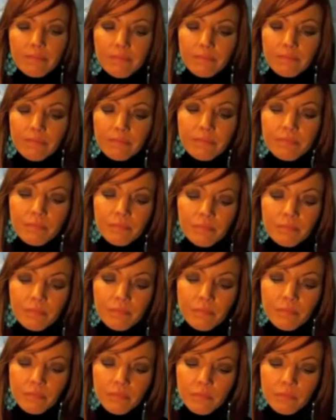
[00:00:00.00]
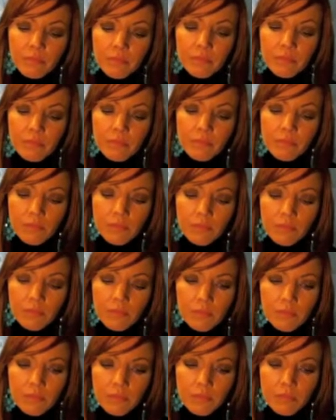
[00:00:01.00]

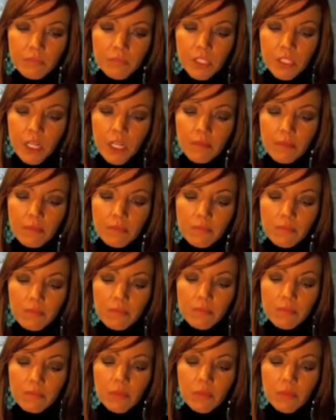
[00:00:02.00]
Nothing is said.